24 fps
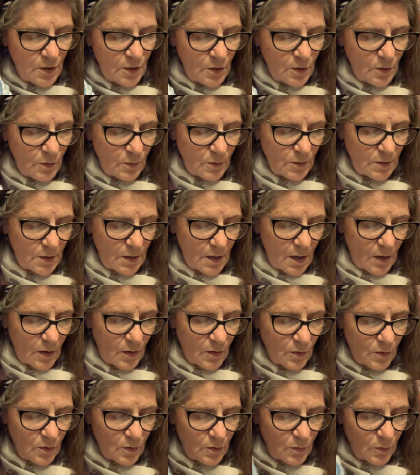who had not
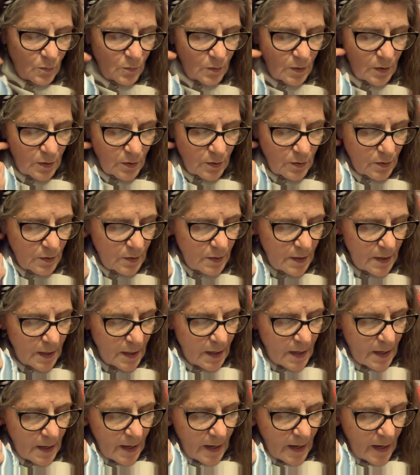heard a word,
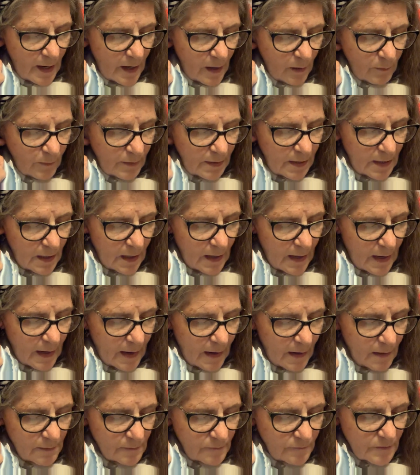how we got
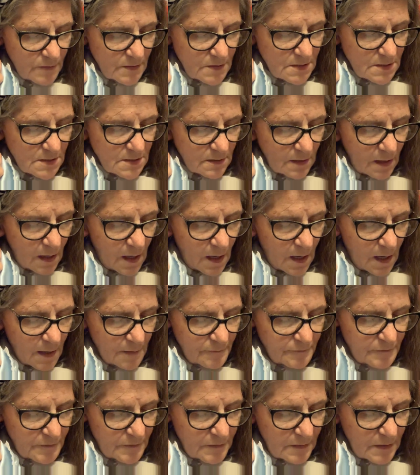out of the
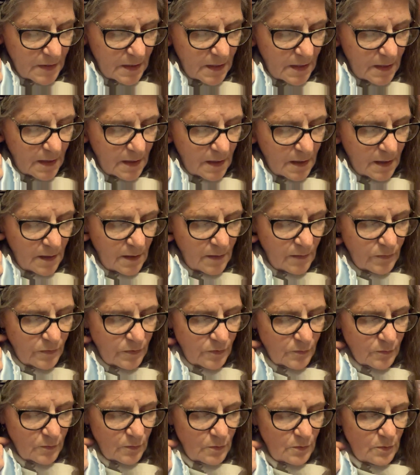slough and
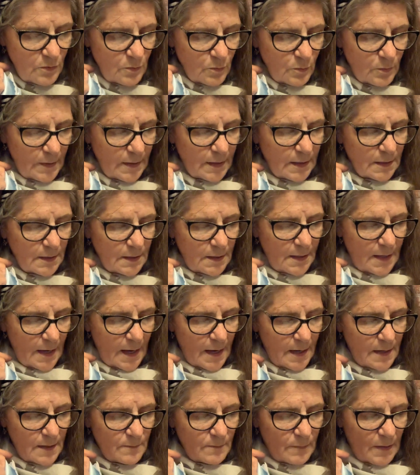through the wicked
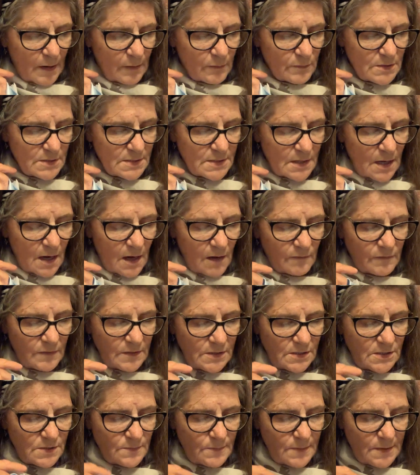gate by
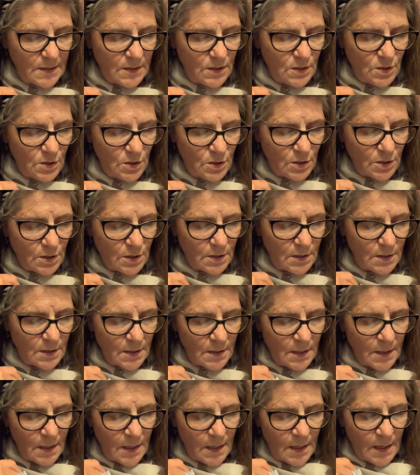resolving to be good,
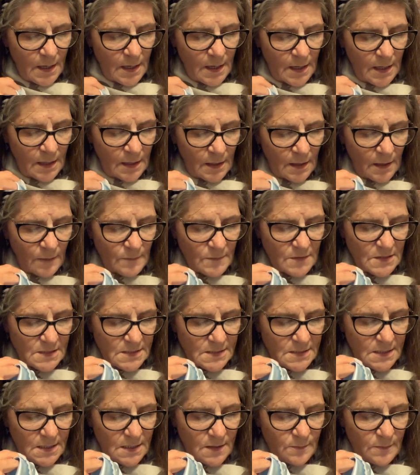and up the
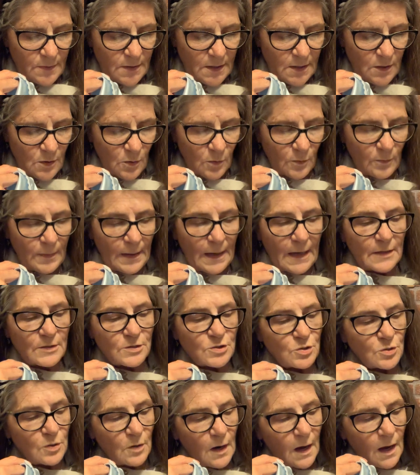steep hill by
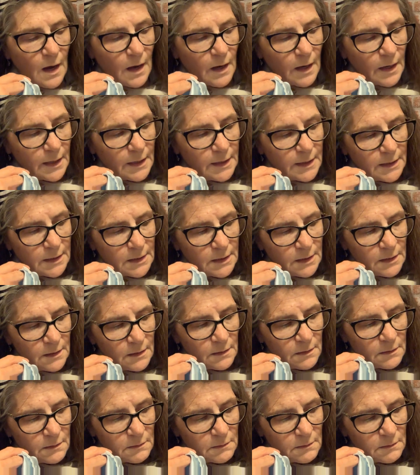trying.